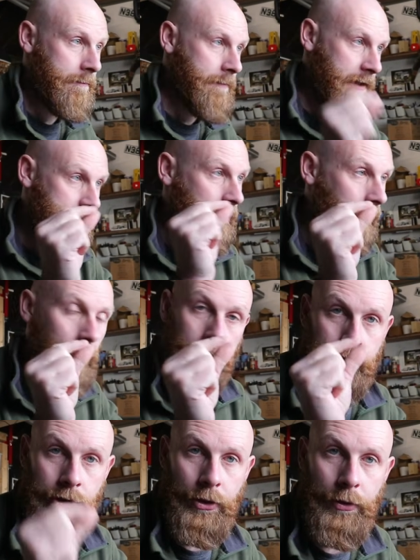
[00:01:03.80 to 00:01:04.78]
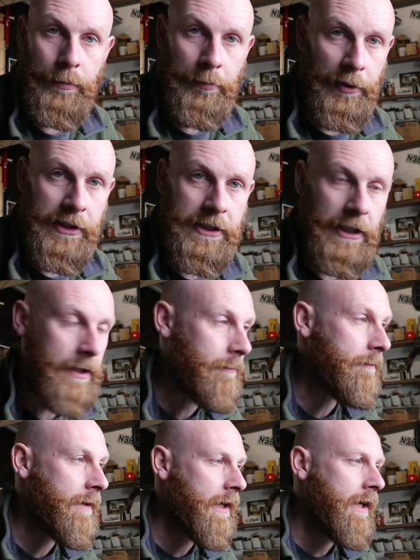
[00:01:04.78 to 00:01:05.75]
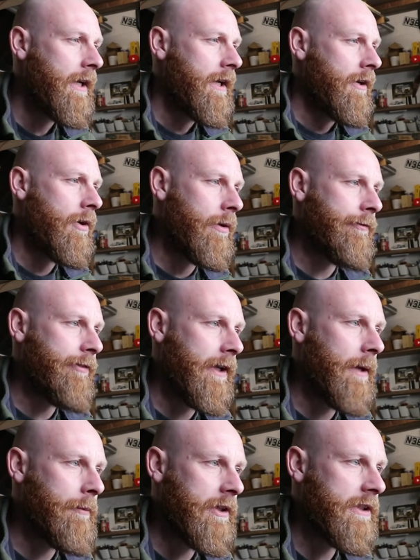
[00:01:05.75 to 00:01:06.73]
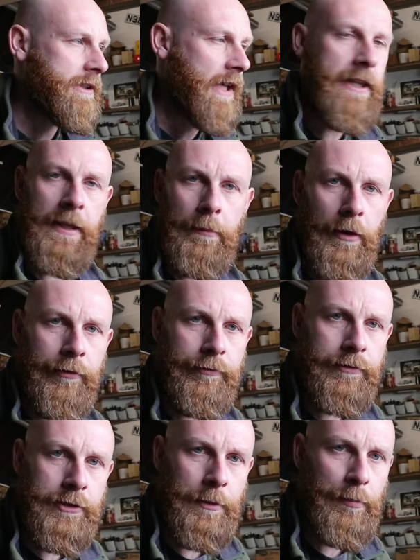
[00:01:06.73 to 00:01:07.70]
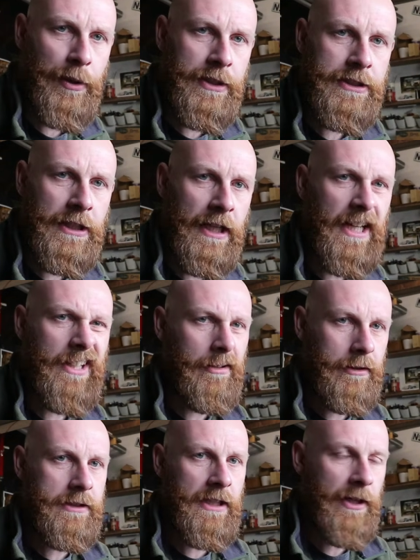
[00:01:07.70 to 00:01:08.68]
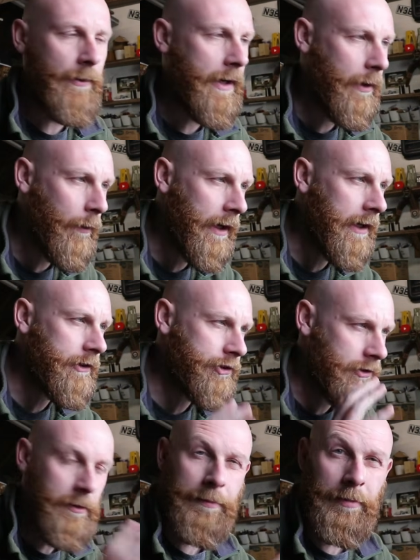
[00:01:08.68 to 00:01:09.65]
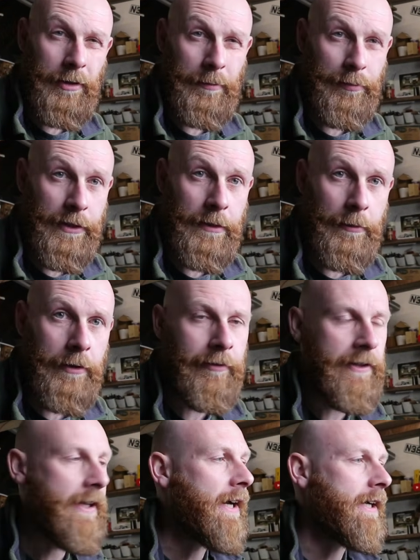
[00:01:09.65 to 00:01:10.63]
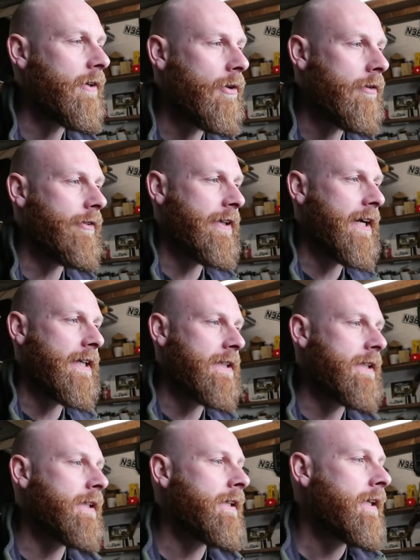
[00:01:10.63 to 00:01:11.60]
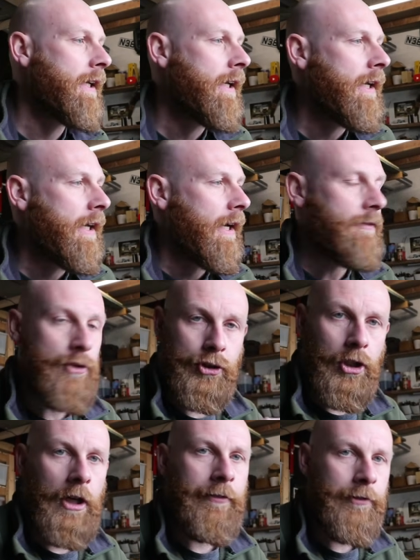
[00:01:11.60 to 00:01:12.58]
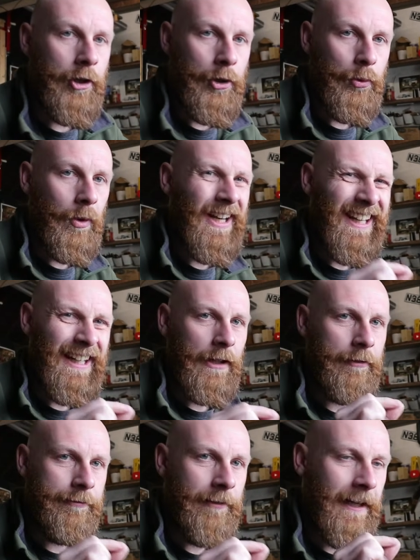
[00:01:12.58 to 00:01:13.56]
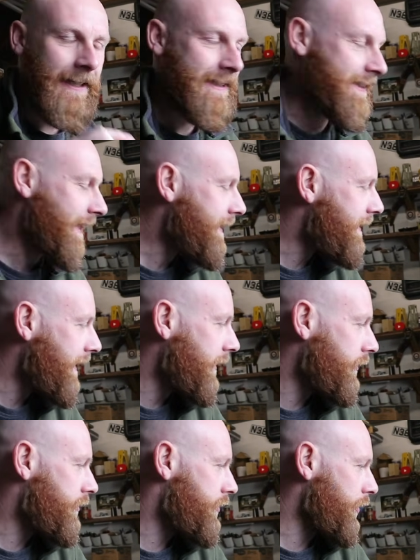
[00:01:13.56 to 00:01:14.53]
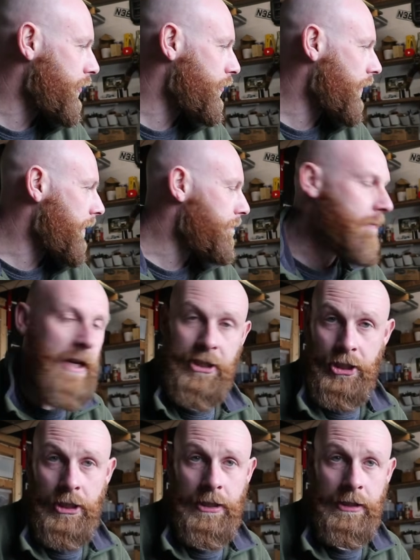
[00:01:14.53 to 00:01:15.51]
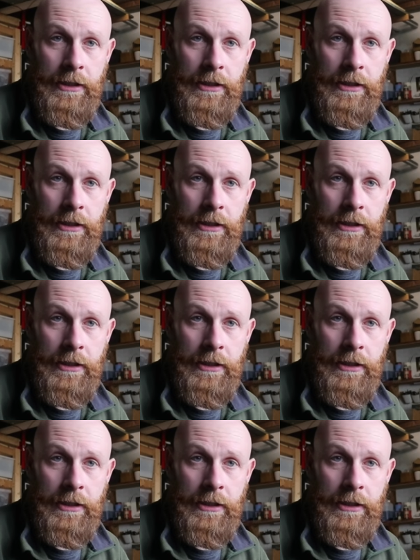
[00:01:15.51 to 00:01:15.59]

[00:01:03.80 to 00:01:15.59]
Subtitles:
this close to printing them. Hopefully I'm going to set them off to print tonight. They're going to take quite a while, so I'm going to print them overnight. I've just got a few little fine details to measure